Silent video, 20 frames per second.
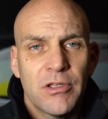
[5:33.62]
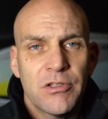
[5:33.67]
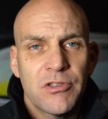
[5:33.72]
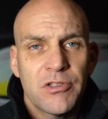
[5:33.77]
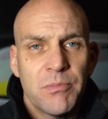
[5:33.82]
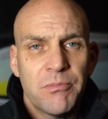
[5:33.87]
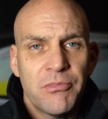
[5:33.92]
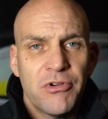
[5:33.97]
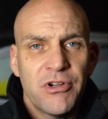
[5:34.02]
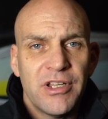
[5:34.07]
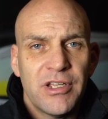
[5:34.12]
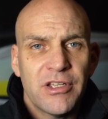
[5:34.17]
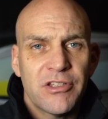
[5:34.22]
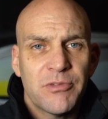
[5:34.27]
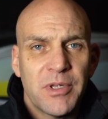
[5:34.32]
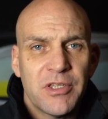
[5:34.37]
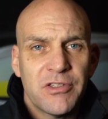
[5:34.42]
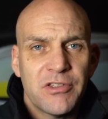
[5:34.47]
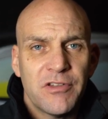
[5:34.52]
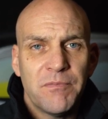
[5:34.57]
some pretty
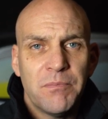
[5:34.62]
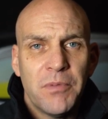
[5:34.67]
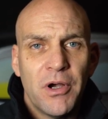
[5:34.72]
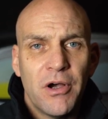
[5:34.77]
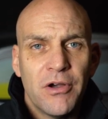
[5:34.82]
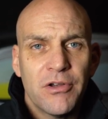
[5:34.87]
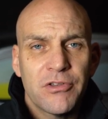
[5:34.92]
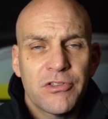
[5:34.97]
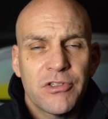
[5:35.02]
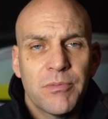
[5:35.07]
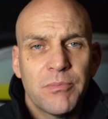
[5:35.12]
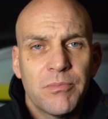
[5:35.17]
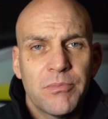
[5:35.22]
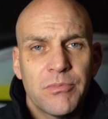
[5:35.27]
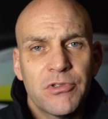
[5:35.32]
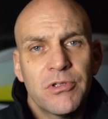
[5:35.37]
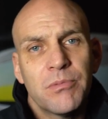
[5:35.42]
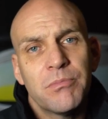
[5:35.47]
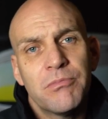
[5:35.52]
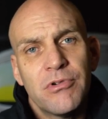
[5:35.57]
expensive parts,
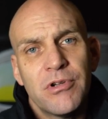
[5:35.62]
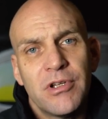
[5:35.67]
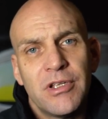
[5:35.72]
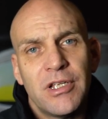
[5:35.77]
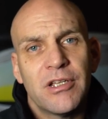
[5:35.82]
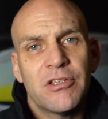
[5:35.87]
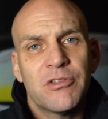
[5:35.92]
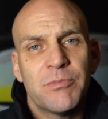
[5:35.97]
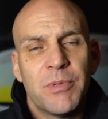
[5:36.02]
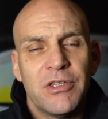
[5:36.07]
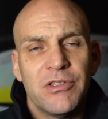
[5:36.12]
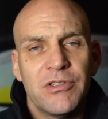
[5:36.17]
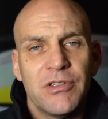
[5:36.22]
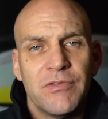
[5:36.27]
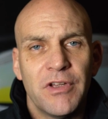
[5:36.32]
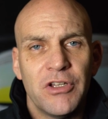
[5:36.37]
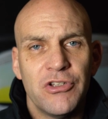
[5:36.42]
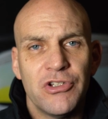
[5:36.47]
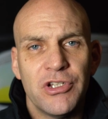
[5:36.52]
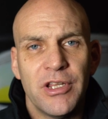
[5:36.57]
some pretty expensive
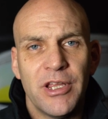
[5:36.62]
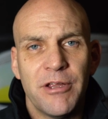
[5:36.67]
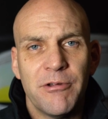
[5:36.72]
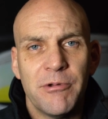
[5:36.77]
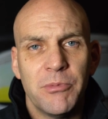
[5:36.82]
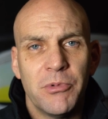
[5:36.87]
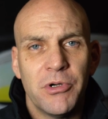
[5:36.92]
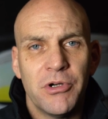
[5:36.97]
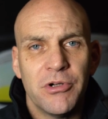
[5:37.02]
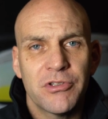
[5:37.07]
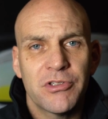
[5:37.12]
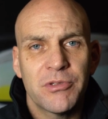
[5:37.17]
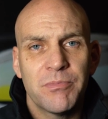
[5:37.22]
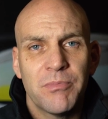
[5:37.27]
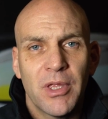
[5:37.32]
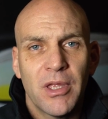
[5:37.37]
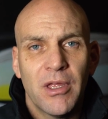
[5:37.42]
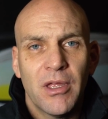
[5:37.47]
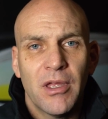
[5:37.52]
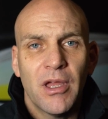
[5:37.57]
engineering works,
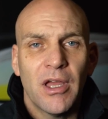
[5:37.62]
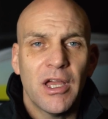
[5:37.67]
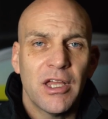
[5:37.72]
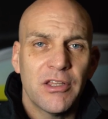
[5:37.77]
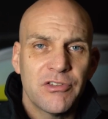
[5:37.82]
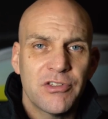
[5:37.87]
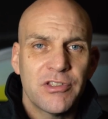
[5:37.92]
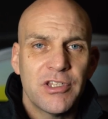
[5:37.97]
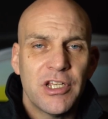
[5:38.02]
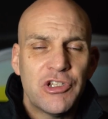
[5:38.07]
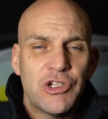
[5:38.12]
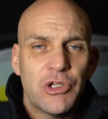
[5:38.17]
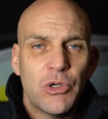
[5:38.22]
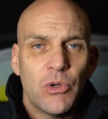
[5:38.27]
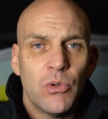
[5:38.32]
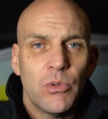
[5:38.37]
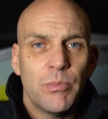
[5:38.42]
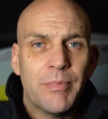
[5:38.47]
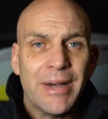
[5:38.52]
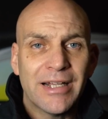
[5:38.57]
and stitch it
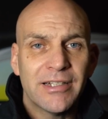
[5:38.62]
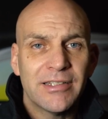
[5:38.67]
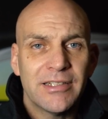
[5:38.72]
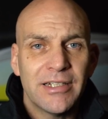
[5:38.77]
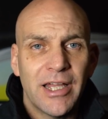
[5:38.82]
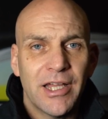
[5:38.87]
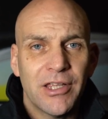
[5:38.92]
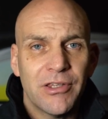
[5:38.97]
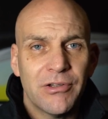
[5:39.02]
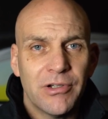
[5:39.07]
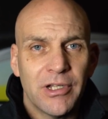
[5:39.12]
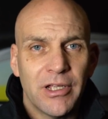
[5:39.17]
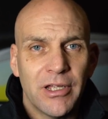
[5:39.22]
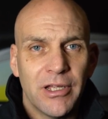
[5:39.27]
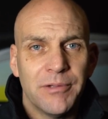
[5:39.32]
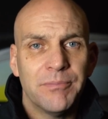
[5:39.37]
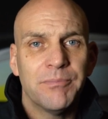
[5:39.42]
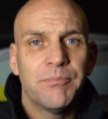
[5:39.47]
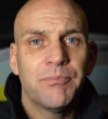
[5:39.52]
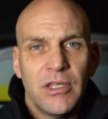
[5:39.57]
all back together
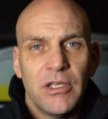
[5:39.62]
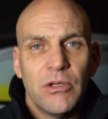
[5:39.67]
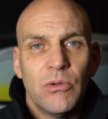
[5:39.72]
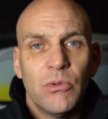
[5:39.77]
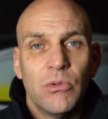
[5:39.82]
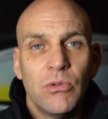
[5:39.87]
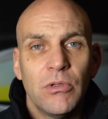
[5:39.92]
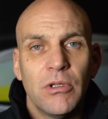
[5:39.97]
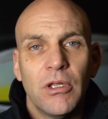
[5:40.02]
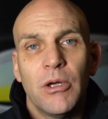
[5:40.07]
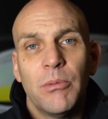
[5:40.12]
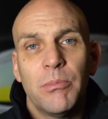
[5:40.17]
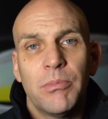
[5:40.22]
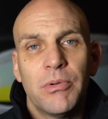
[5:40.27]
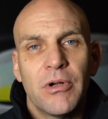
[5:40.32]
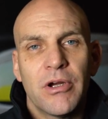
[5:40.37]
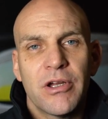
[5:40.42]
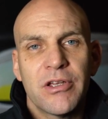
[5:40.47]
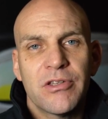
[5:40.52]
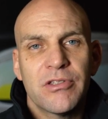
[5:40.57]
again. The all-up
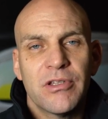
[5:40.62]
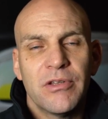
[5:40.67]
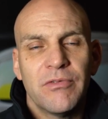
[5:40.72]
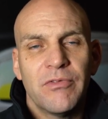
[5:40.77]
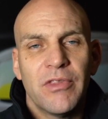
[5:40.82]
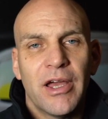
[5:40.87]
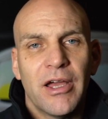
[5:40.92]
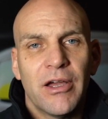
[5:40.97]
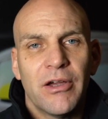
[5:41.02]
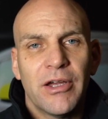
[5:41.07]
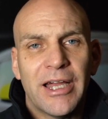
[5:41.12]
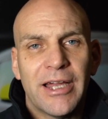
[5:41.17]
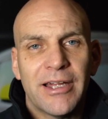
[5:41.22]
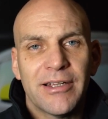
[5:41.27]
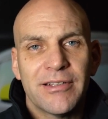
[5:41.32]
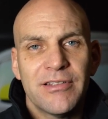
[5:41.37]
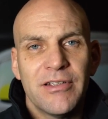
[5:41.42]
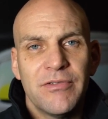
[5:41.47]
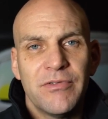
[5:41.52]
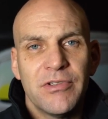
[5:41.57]
price of that
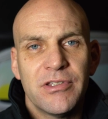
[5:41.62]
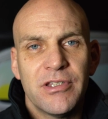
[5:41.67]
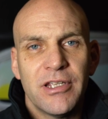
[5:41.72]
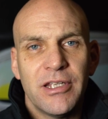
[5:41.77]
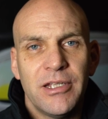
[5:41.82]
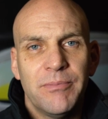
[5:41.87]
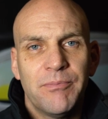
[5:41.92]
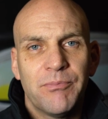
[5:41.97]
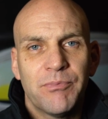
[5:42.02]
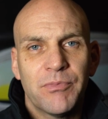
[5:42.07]
activity